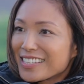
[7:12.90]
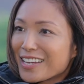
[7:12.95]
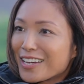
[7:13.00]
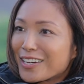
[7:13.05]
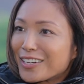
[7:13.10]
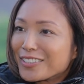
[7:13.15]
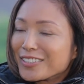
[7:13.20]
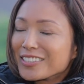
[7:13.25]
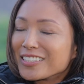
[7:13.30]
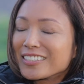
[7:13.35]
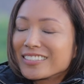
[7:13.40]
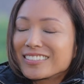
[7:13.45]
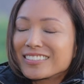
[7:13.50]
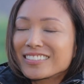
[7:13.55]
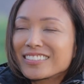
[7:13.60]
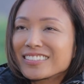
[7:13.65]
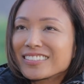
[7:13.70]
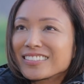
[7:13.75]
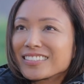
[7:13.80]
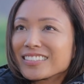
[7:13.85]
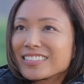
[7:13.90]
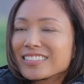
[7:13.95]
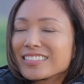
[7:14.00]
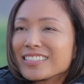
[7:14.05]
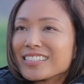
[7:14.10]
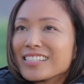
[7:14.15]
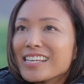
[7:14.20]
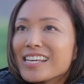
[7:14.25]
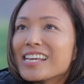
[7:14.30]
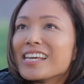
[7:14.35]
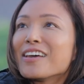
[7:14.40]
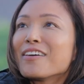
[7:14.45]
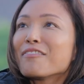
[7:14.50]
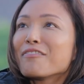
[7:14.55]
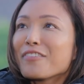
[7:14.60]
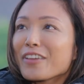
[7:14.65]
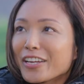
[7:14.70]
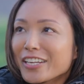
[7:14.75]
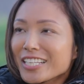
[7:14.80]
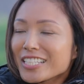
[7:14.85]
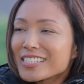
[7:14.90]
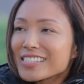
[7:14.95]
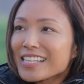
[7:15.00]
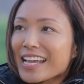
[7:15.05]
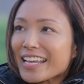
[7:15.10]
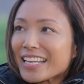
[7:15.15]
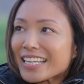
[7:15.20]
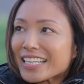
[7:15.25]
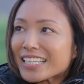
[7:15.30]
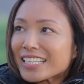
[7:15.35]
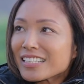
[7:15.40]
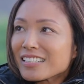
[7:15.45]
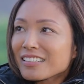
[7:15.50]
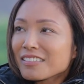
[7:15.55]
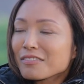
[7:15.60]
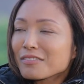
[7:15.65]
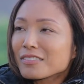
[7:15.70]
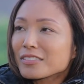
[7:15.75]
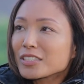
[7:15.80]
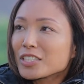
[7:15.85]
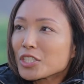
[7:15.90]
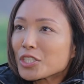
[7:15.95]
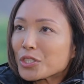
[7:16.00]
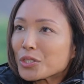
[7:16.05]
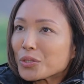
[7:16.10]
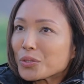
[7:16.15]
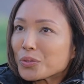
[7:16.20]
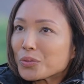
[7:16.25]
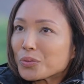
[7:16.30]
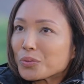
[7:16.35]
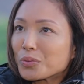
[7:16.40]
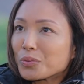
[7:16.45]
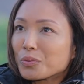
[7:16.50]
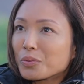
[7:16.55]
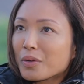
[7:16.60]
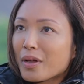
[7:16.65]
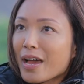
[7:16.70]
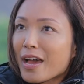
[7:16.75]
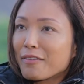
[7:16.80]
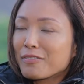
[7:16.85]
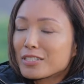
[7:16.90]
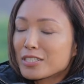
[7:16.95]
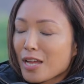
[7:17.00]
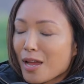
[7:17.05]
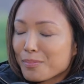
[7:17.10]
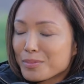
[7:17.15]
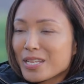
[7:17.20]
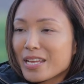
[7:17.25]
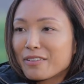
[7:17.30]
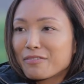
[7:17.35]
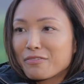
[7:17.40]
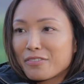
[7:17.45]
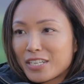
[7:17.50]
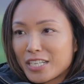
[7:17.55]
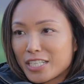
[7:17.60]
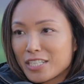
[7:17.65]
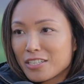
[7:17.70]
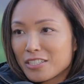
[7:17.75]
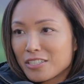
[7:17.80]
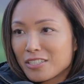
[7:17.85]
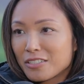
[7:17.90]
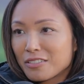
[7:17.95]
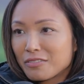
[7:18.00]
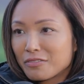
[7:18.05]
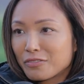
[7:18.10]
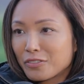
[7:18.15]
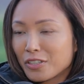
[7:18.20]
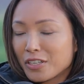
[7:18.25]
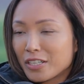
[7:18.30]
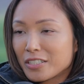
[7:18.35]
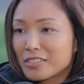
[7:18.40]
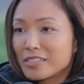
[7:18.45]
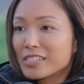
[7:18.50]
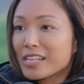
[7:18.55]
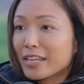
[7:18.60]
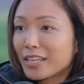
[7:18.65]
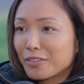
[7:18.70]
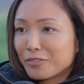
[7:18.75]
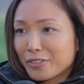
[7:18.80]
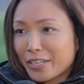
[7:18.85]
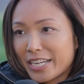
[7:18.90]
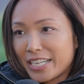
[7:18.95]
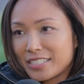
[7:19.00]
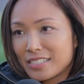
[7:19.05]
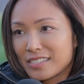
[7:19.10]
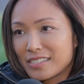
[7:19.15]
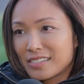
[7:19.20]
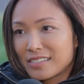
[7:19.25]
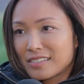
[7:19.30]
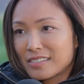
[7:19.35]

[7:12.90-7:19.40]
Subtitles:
So very excited to have a top 10 finish for our second race.